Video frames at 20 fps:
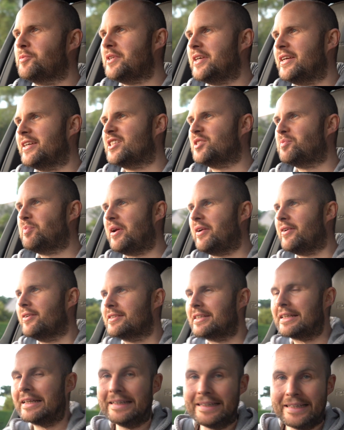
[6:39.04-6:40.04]
the
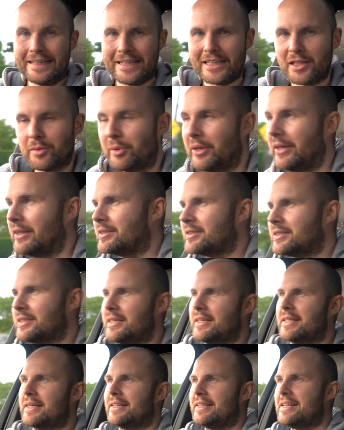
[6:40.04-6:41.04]
experience a little bit.
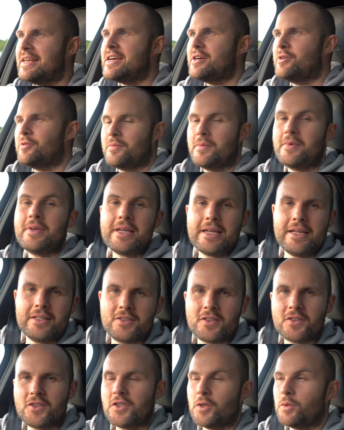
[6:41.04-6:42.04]
Now,
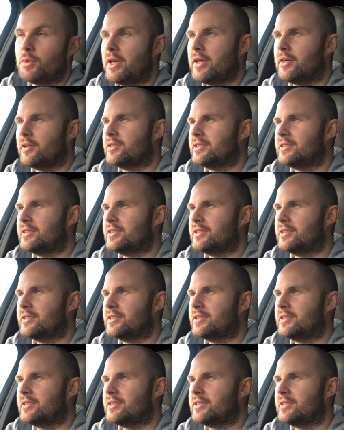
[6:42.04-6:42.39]
it's a 2-litre